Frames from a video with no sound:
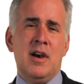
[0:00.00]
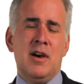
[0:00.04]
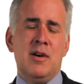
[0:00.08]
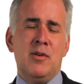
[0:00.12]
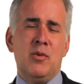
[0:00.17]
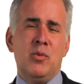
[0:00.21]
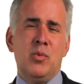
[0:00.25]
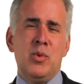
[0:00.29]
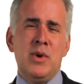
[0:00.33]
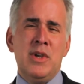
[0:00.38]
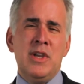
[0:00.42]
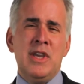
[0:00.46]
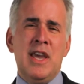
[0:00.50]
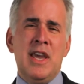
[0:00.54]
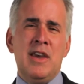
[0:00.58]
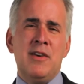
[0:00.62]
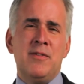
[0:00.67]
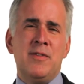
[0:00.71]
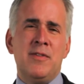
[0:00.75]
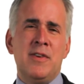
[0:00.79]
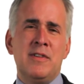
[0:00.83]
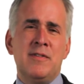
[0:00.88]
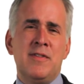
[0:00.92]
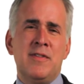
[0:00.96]
We
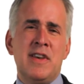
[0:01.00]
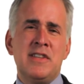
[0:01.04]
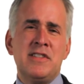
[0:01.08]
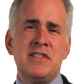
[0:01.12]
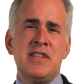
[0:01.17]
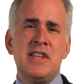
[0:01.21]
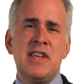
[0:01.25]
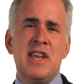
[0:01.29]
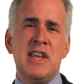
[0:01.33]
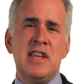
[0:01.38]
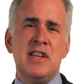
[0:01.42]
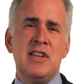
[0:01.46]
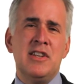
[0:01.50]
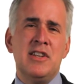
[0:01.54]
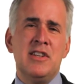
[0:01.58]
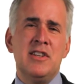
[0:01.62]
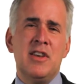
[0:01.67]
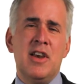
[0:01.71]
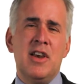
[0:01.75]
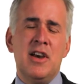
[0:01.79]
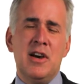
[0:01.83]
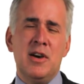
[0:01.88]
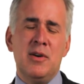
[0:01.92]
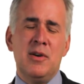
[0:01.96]
have
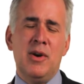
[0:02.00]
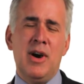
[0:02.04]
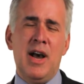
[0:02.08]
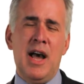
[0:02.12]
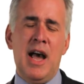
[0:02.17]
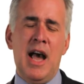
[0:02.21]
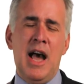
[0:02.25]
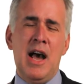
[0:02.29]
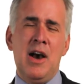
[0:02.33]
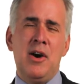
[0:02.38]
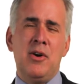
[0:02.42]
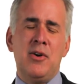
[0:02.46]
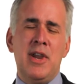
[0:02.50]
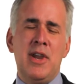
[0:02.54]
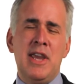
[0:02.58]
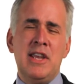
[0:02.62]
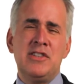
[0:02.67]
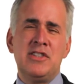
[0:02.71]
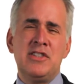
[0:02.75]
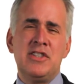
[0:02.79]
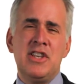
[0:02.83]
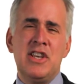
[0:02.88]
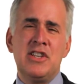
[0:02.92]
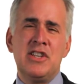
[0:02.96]
investigated how
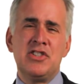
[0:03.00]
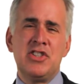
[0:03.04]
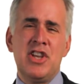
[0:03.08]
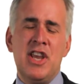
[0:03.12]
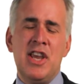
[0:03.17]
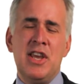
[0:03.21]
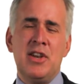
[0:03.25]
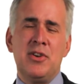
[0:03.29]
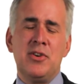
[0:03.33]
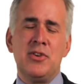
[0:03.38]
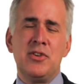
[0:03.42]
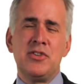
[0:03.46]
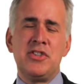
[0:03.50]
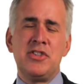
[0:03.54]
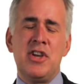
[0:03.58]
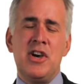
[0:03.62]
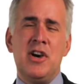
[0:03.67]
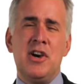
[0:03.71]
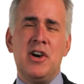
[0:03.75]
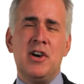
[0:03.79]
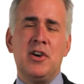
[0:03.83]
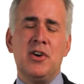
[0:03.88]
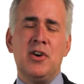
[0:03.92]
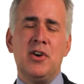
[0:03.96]
HCN channels
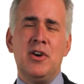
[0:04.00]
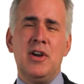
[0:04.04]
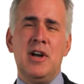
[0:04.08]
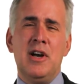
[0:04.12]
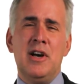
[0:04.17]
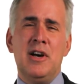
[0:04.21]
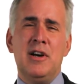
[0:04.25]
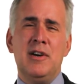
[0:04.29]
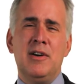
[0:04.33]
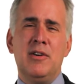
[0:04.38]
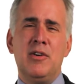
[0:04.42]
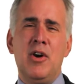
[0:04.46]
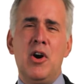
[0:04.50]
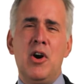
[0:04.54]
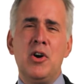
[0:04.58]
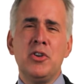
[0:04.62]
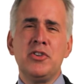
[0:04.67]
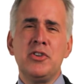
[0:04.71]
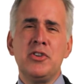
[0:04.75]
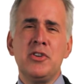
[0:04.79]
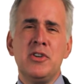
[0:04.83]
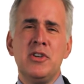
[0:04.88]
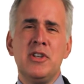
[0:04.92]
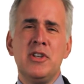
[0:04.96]
are
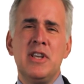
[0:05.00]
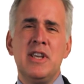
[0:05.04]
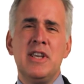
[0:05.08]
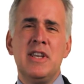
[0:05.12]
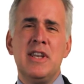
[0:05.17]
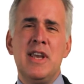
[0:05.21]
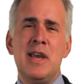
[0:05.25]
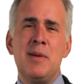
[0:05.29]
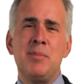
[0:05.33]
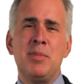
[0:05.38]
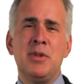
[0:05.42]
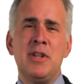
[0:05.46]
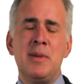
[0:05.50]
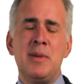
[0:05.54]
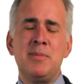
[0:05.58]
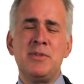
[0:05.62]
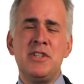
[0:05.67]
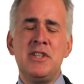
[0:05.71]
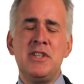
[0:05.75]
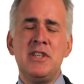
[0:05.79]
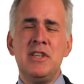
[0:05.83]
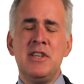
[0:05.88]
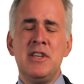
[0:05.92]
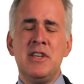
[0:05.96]
altered in
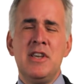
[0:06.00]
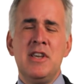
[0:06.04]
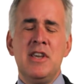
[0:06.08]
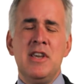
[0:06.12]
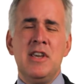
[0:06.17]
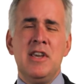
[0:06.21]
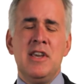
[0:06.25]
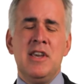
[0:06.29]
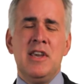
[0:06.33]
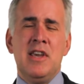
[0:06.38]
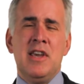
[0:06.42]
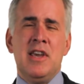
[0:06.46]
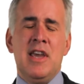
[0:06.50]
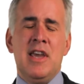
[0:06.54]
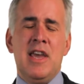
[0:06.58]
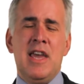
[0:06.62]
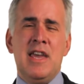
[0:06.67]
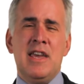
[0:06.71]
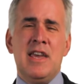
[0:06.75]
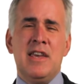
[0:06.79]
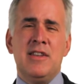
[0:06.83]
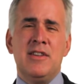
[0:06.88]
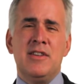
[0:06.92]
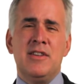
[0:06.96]
epilepsy,
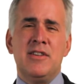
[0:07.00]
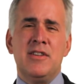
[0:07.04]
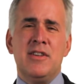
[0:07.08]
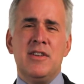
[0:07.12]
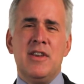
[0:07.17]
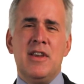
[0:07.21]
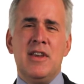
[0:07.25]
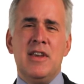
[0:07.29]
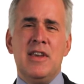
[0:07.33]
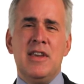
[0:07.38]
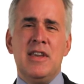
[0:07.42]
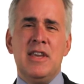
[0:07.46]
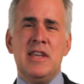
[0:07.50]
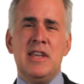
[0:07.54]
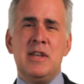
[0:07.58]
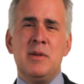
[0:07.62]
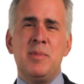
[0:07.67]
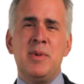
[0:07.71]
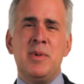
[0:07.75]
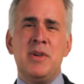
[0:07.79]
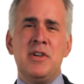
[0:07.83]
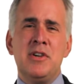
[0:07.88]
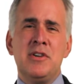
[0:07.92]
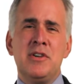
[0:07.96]
and it
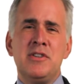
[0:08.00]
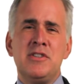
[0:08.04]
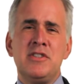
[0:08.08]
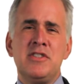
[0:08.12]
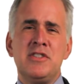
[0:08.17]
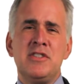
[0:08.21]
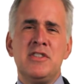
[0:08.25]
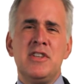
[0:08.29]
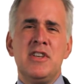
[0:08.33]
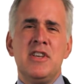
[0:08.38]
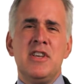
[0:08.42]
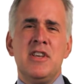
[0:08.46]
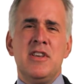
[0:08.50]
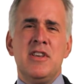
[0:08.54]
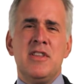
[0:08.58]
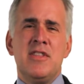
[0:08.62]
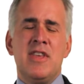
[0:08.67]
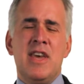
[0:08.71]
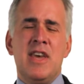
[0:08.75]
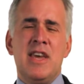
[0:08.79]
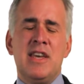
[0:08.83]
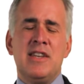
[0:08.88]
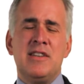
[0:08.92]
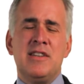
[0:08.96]
appears
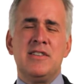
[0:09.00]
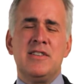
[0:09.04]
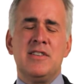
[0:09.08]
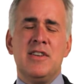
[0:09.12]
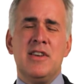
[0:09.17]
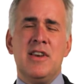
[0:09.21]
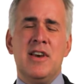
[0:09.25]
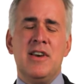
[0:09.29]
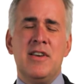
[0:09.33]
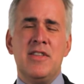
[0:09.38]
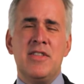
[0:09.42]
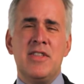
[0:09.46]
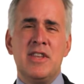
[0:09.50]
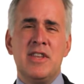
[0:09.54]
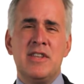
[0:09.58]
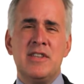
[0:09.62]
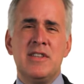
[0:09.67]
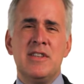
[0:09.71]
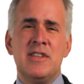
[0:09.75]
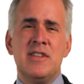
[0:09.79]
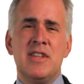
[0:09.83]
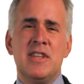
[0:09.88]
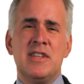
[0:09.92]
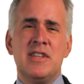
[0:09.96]
that
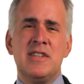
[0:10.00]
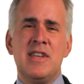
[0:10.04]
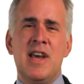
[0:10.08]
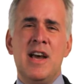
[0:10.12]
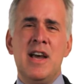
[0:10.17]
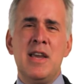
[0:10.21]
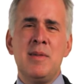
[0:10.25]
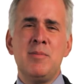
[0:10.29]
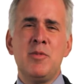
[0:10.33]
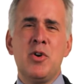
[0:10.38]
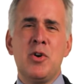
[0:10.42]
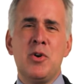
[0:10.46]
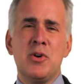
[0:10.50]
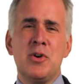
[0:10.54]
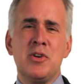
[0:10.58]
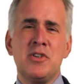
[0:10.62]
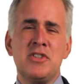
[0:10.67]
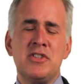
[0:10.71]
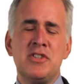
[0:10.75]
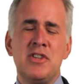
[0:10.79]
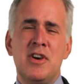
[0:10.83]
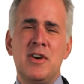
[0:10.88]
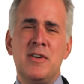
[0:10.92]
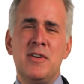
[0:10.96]
the time
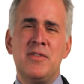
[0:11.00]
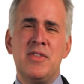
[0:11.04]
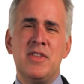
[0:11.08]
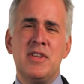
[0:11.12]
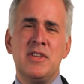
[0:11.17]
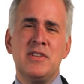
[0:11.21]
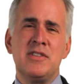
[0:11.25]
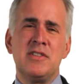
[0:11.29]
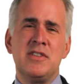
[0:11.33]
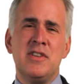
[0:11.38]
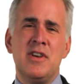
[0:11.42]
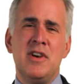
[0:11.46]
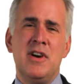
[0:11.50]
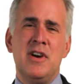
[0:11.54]
course of these